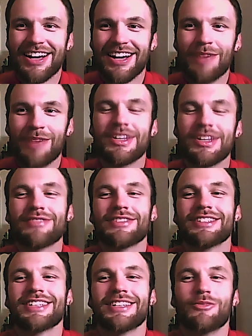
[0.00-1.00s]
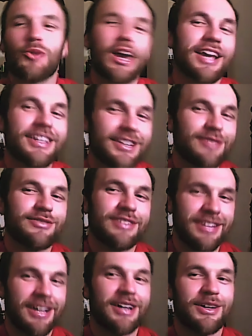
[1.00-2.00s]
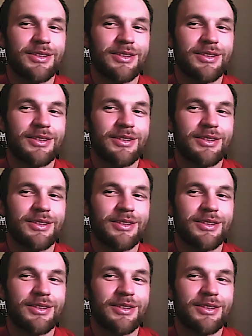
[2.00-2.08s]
I'm definitely way different now